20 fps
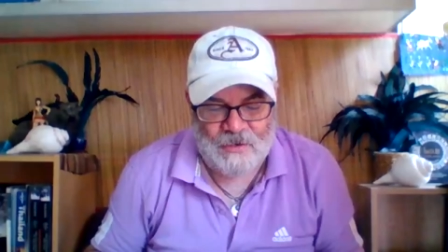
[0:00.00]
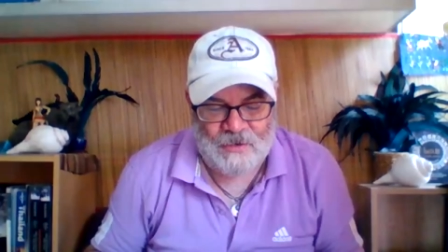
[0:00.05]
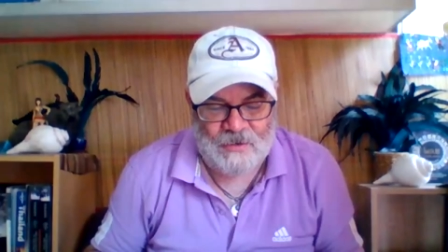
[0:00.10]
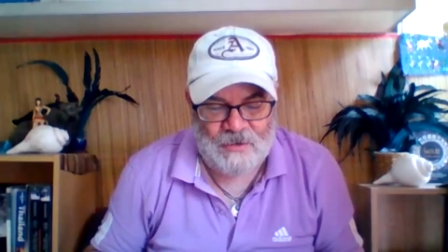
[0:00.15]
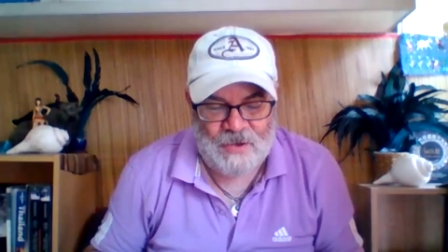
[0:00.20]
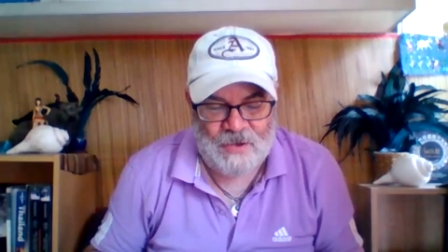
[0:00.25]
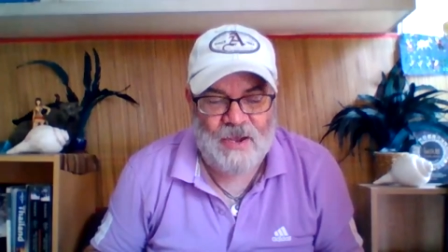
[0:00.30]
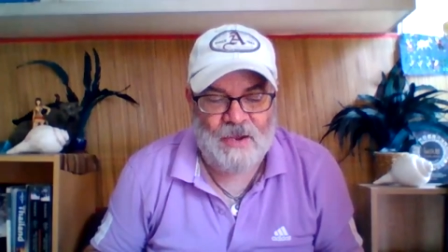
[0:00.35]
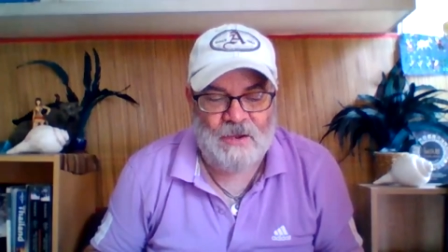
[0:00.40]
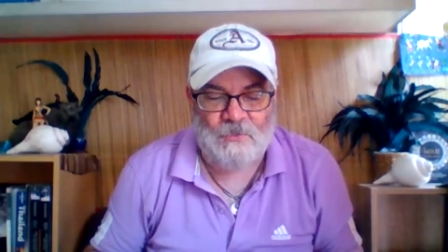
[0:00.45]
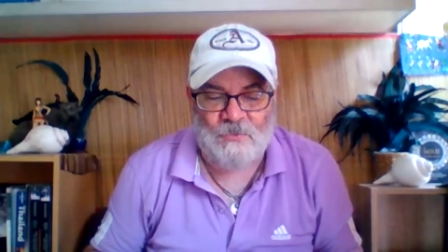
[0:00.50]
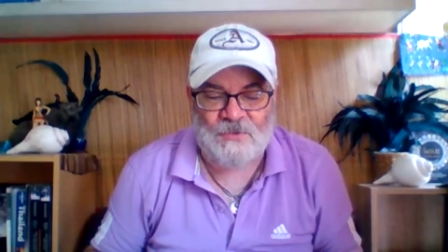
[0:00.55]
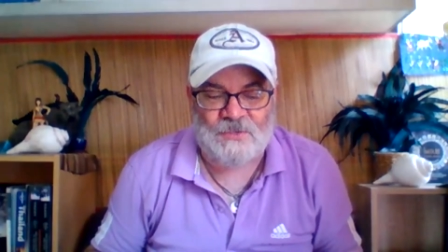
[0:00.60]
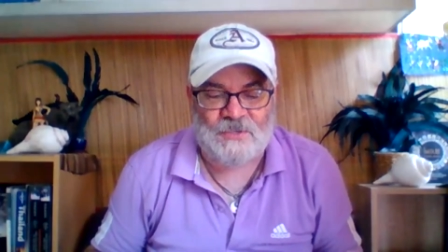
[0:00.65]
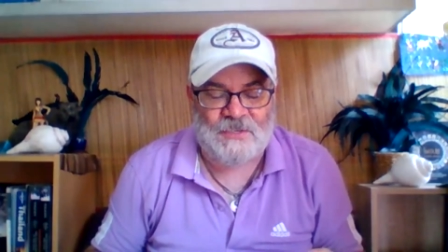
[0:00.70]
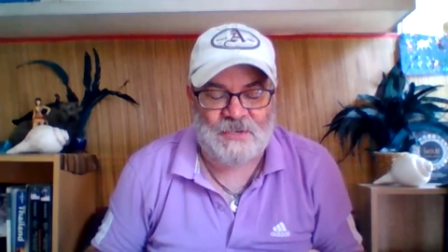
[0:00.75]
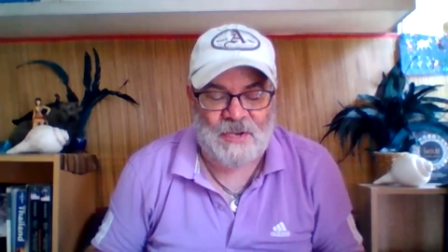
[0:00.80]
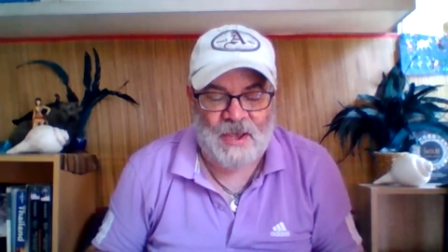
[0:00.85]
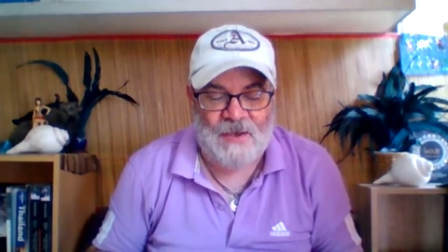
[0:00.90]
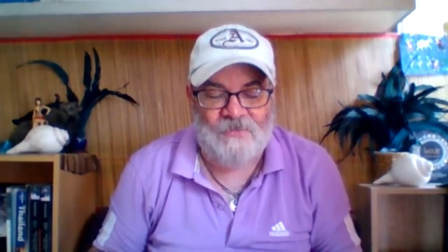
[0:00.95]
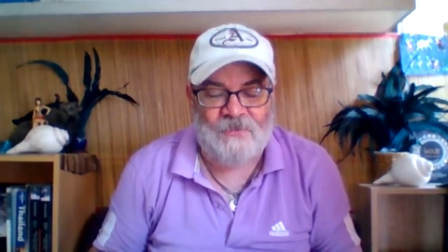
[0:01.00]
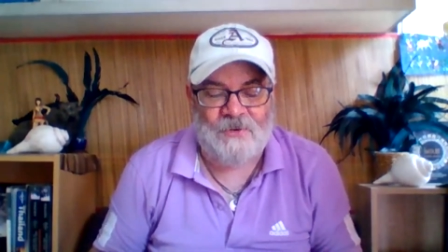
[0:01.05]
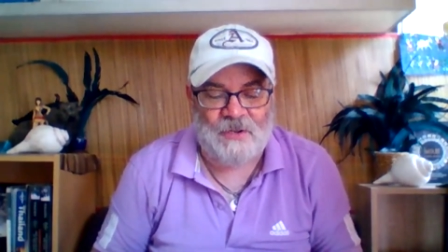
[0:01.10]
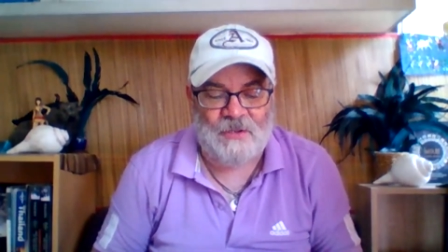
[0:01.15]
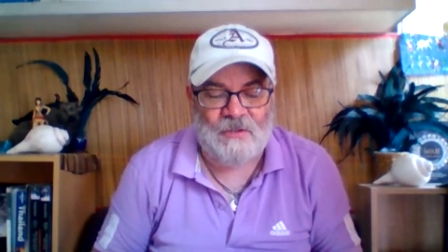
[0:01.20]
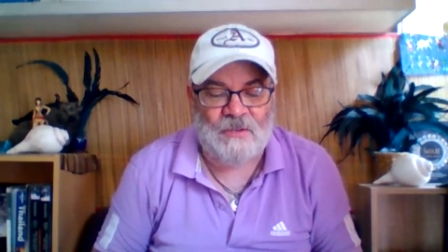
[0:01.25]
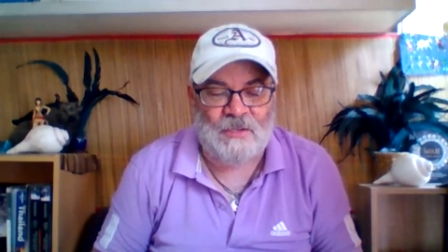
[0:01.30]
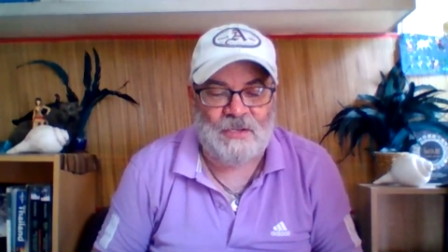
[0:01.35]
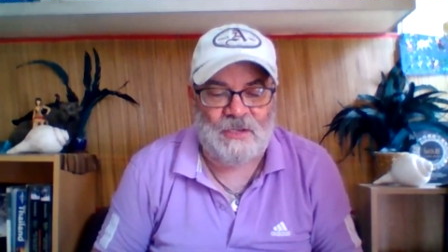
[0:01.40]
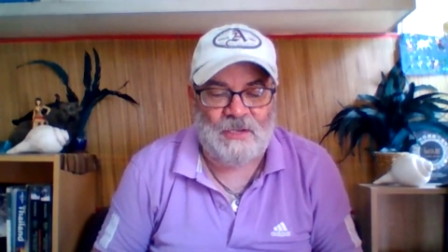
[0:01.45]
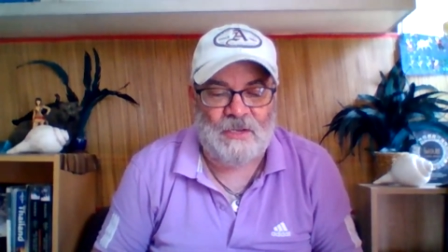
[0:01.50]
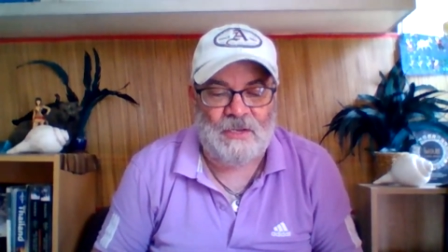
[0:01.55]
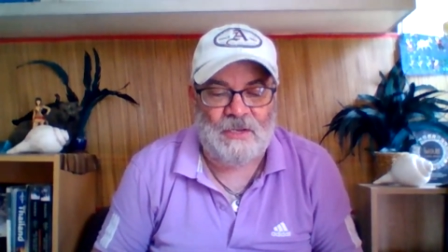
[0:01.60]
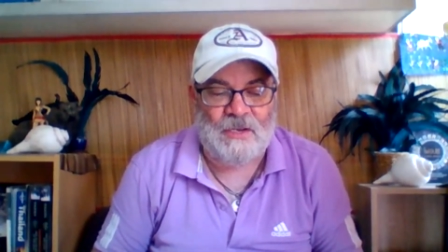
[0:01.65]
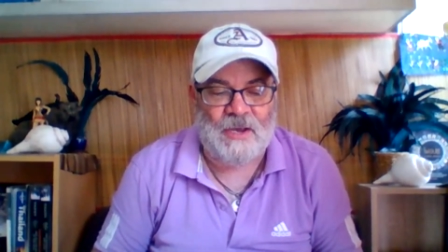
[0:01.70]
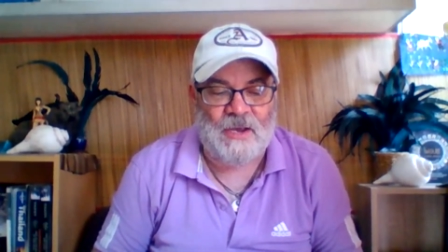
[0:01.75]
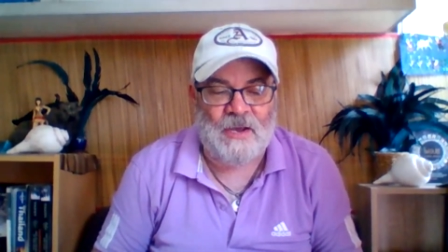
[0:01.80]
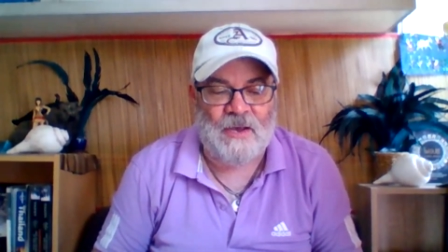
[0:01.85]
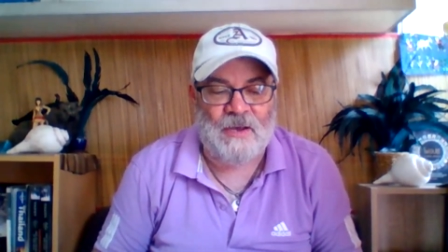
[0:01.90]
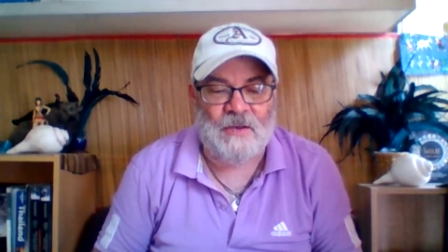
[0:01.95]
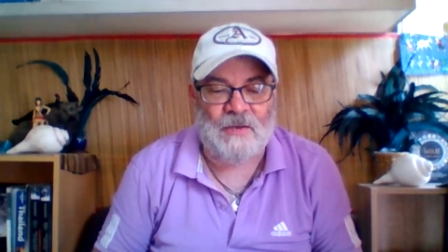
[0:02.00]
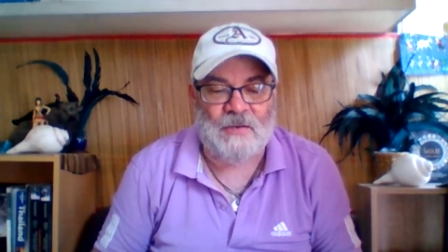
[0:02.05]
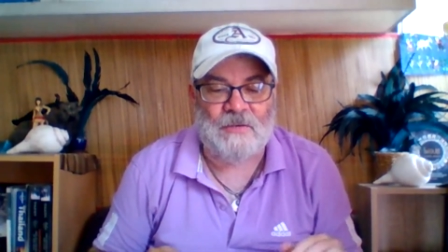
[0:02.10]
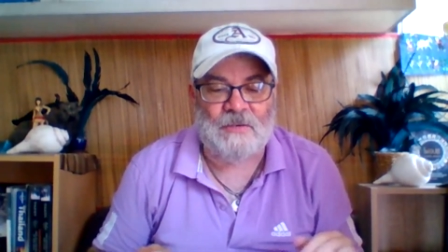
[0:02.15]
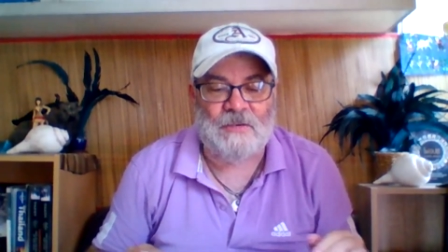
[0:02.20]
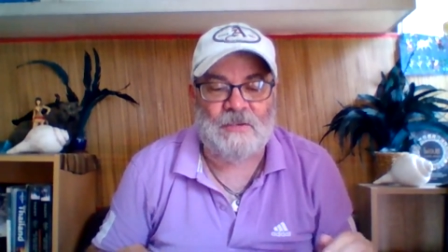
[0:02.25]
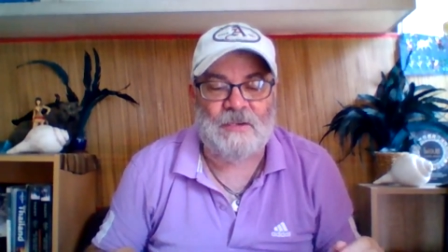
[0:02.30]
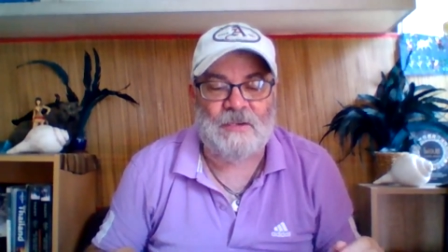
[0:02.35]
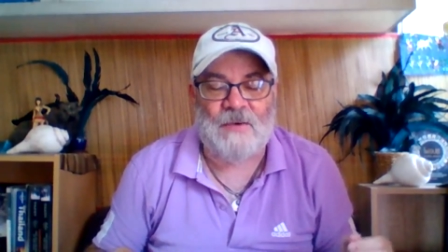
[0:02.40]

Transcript: uh, yeah, it was definitely uh,